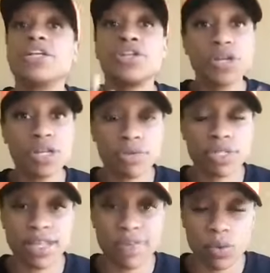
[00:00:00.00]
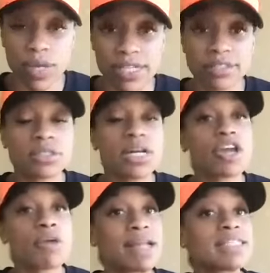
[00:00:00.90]
You're going to receive it well, and
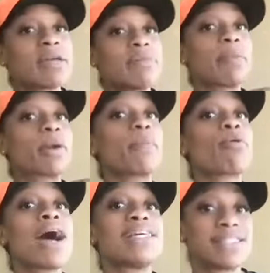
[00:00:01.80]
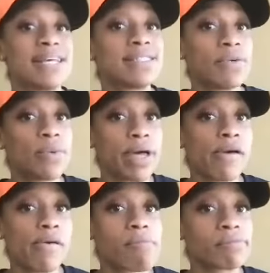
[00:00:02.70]
your body's going to be able to process it
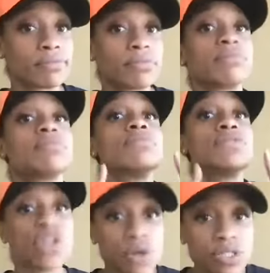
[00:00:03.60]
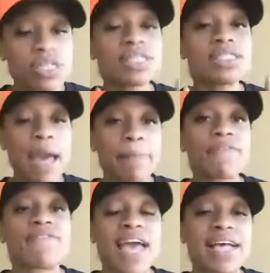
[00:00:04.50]
well. Those are the type
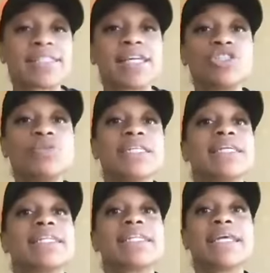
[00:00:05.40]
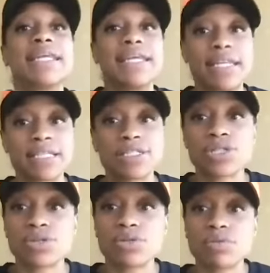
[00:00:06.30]
of fats that you need to lean
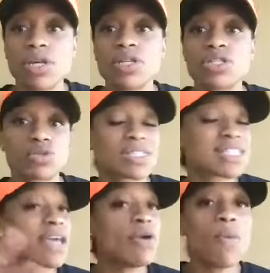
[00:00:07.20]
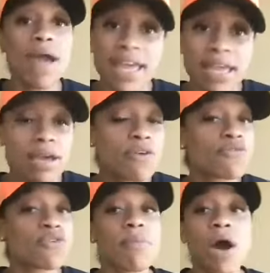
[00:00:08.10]
into. So stay away
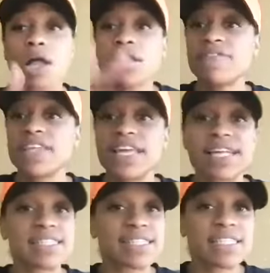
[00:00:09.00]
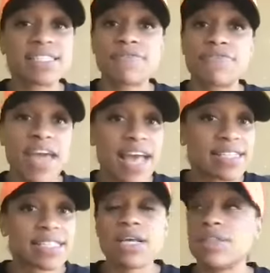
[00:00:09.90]
from all of the excessive
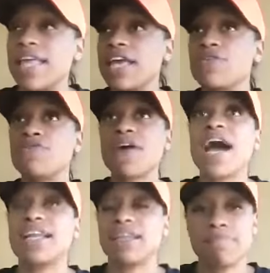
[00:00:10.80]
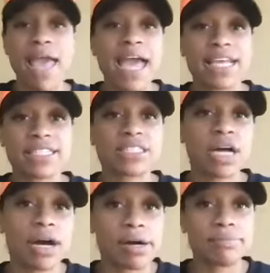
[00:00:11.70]
fats that you find in packaged
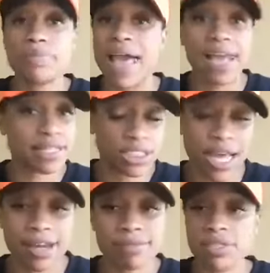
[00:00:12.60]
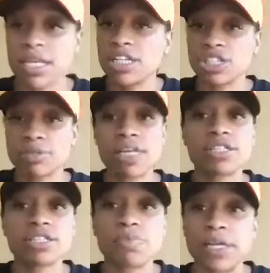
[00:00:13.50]
items. Shamika
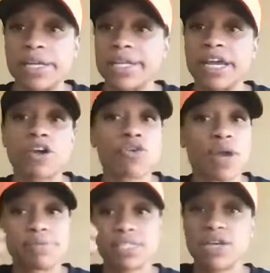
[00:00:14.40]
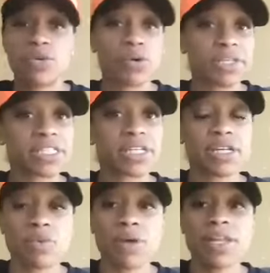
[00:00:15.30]
just put in there grapeseed oil is a
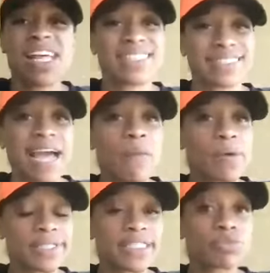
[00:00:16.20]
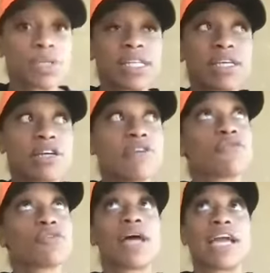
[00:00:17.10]
good one. That one is really good
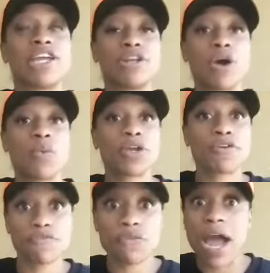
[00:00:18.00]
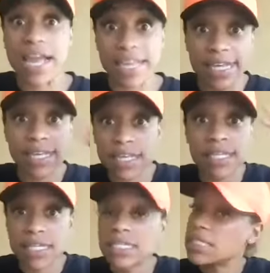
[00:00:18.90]
for, like, when you're frying
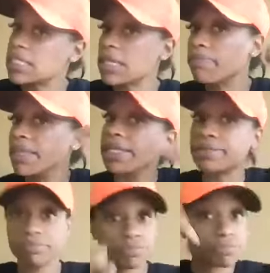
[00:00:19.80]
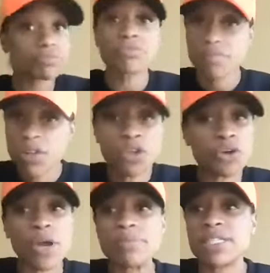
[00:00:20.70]
something. Your
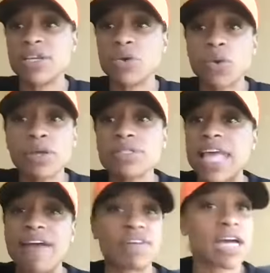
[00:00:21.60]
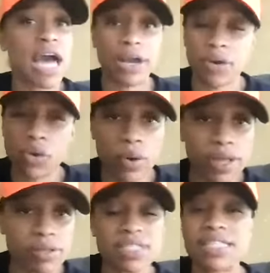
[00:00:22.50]
grapeseed oils, avocado
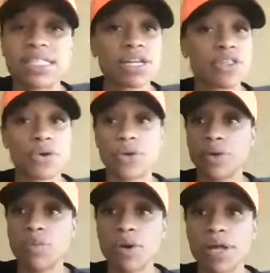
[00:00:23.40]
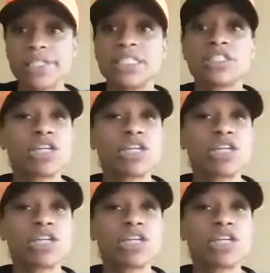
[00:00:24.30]
oils, that's another good one.